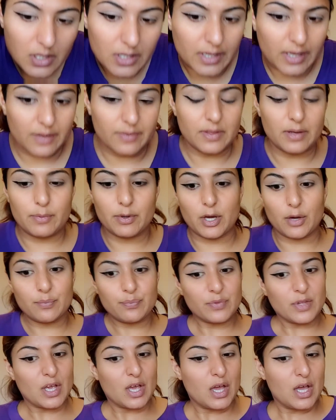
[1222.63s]
okay, there we
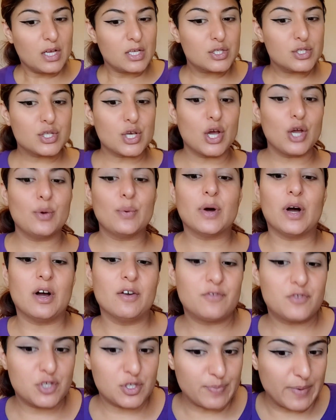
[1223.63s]
go. So
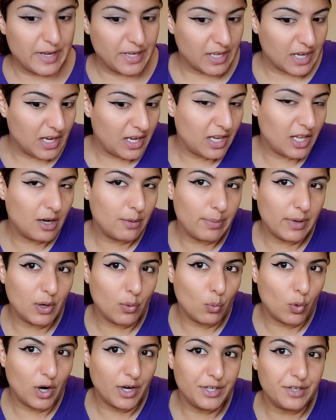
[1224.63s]
I've just made it a little
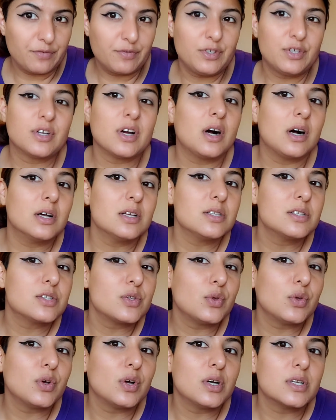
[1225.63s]
bit wider for you
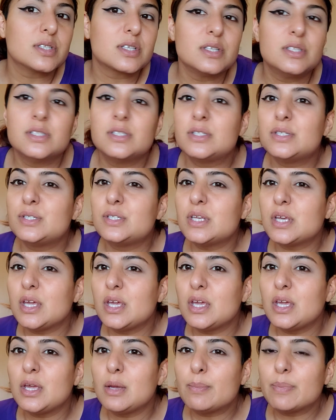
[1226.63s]
guys so you guys can
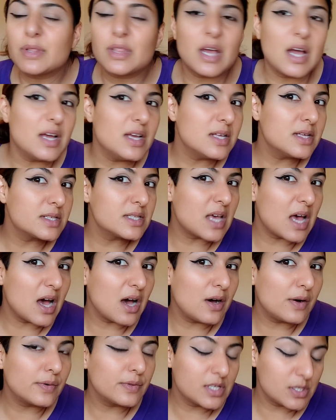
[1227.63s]
see, but that is
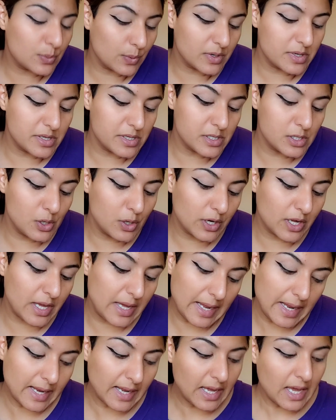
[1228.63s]
how this one is
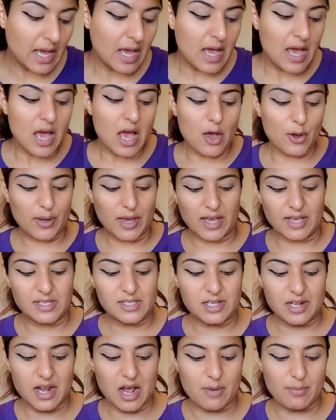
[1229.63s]
looking.
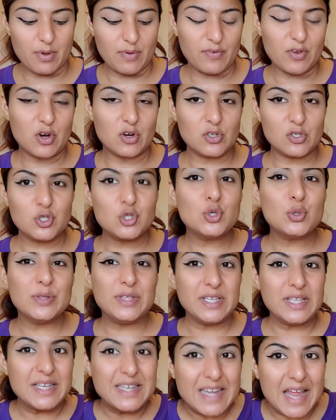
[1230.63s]
Okay, so now moving on
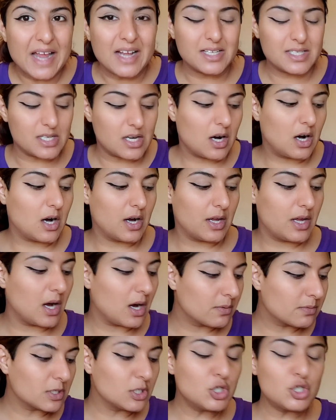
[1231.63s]
to the next
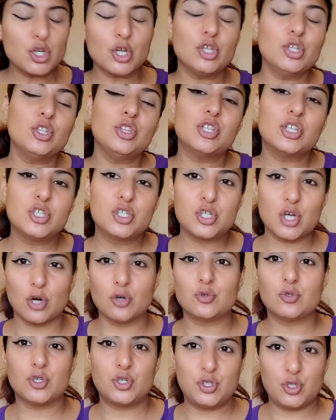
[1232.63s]
eye. I'm going to show you the
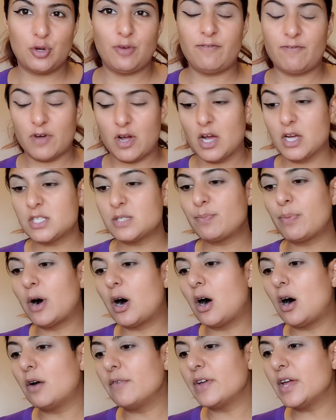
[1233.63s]
don't do first
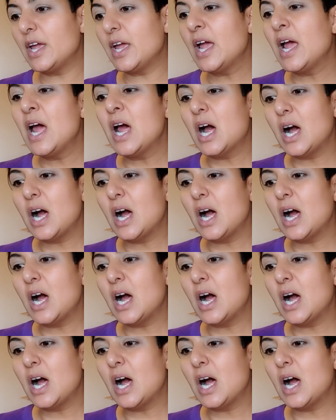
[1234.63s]
part of it,